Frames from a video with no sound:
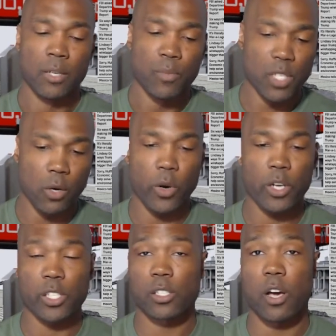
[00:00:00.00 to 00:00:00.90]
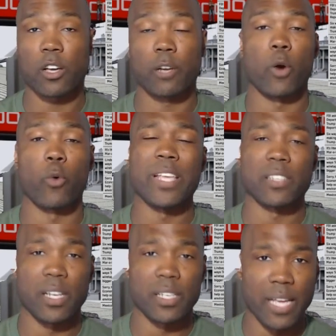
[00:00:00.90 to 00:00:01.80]
So we're just talking about
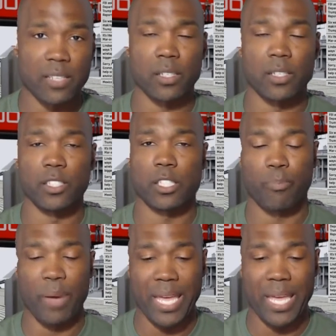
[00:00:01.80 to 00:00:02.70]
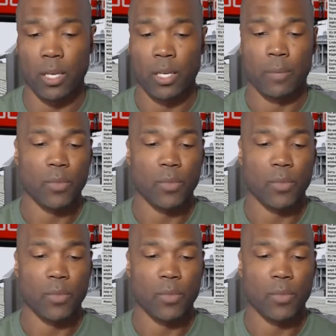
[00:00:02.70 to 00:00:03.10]
raising a debt ceiling just to pay,